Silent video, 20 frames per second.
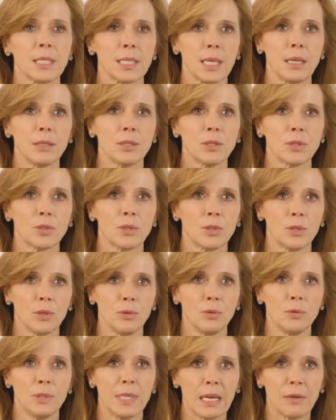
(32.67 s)
sent
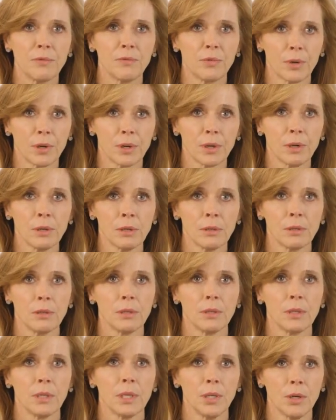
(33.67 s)
to Denver
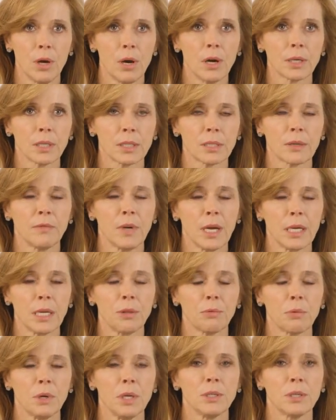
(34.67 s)
in August of
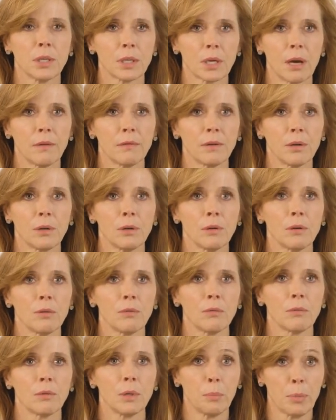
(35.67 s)
'93 to cover
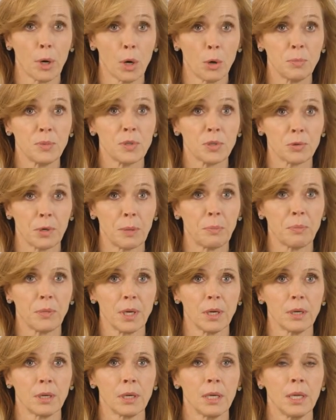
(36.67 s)
the Pope's trip
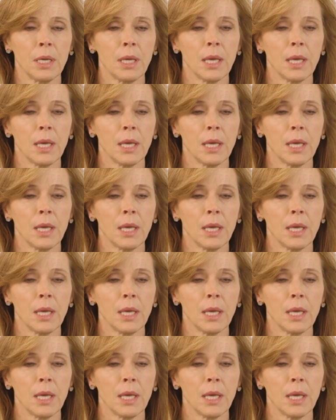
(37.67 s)
there.